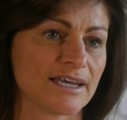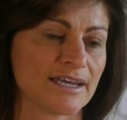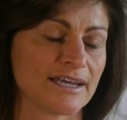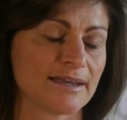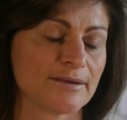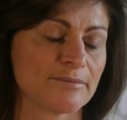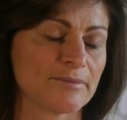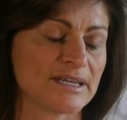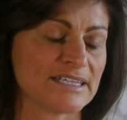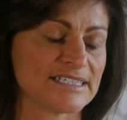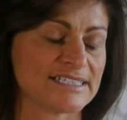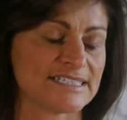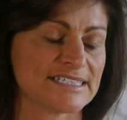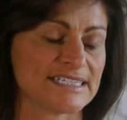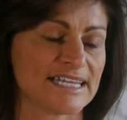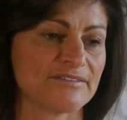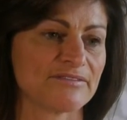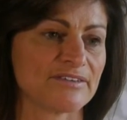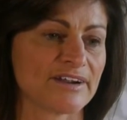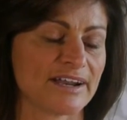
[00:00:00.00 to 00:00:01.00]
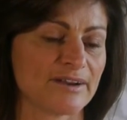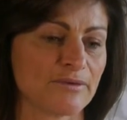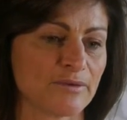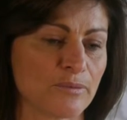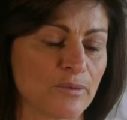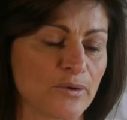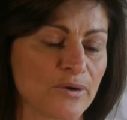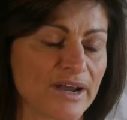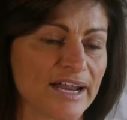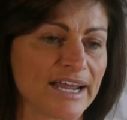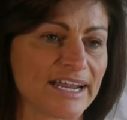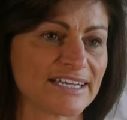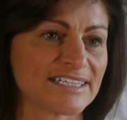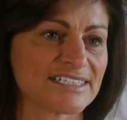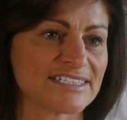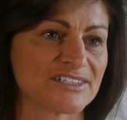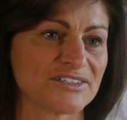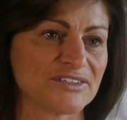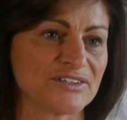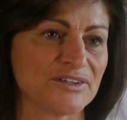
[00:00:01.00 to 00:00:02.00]
then. It's very rewarding
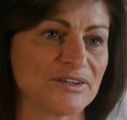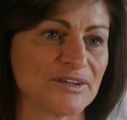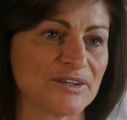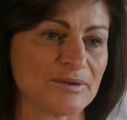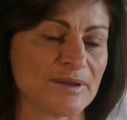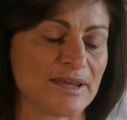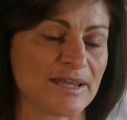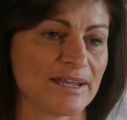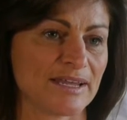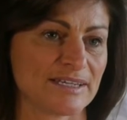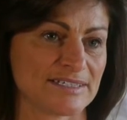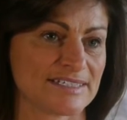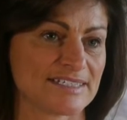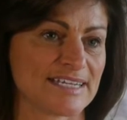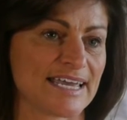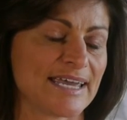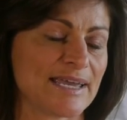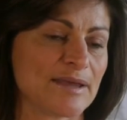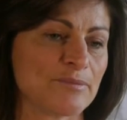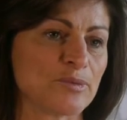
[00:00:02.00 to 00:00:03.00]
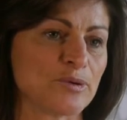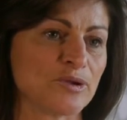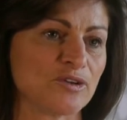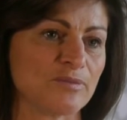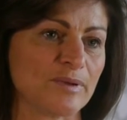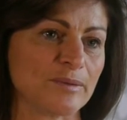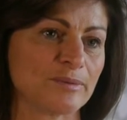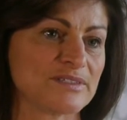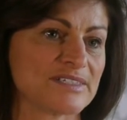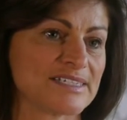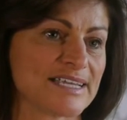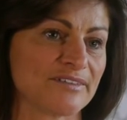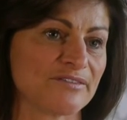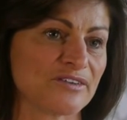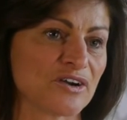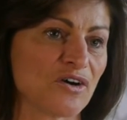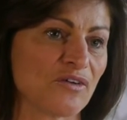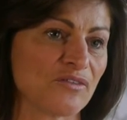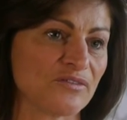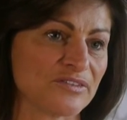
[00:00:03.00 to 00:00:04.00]
to, as I say, improve people's
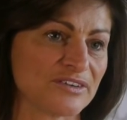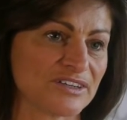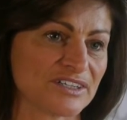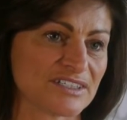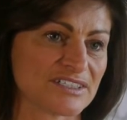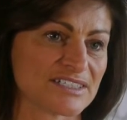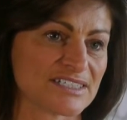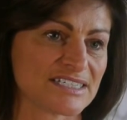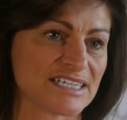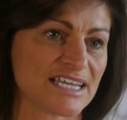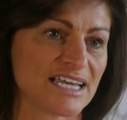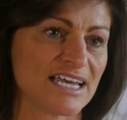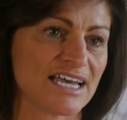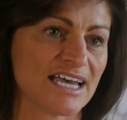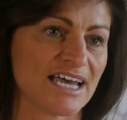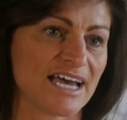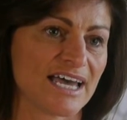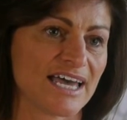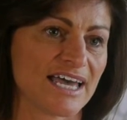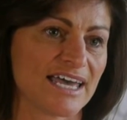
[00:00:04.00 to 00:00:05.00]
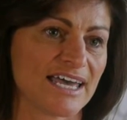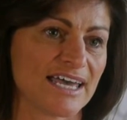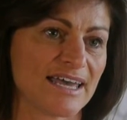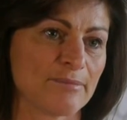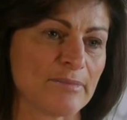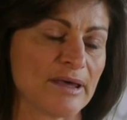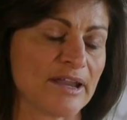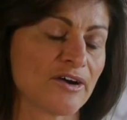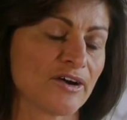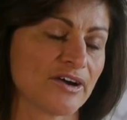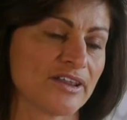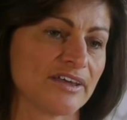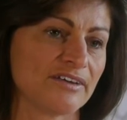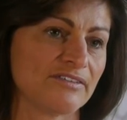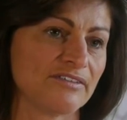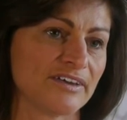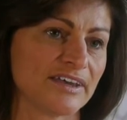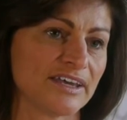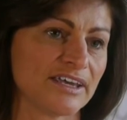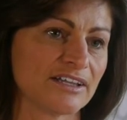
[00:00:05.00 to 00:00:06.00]
self-confidence and how they
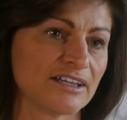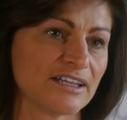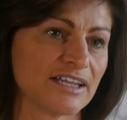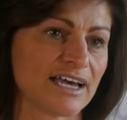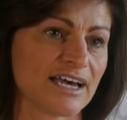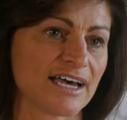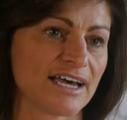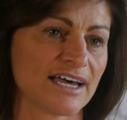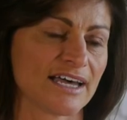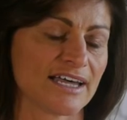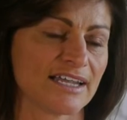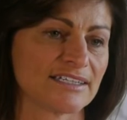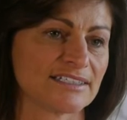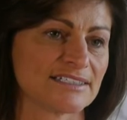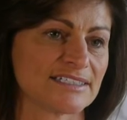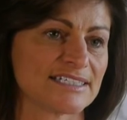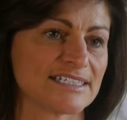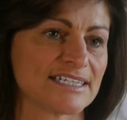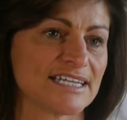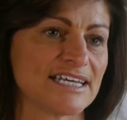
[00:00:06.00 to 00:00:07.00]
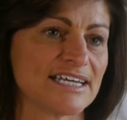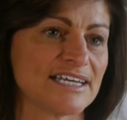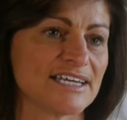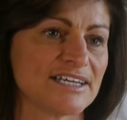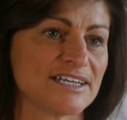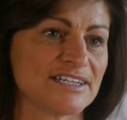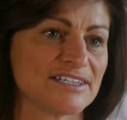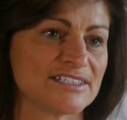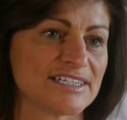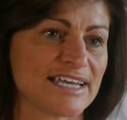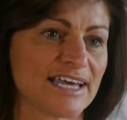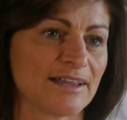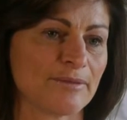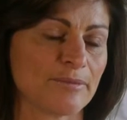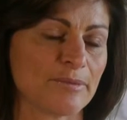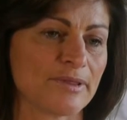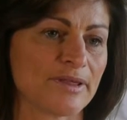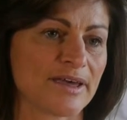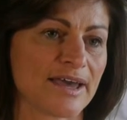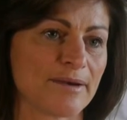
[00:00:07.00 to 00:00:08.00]
feel, and to
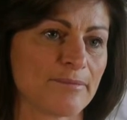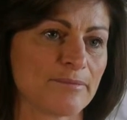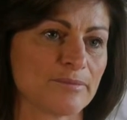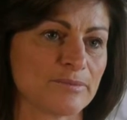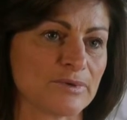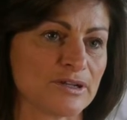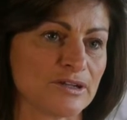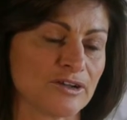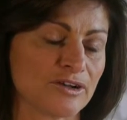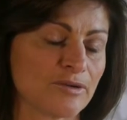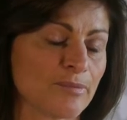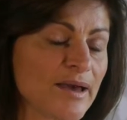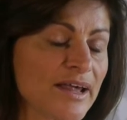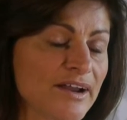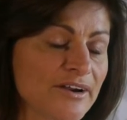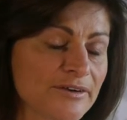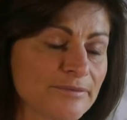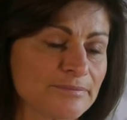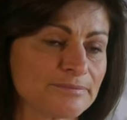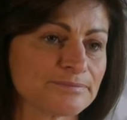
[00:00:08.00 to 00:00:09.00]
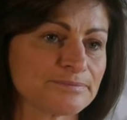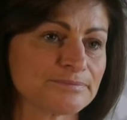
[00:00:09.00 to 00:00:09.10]
help them look better.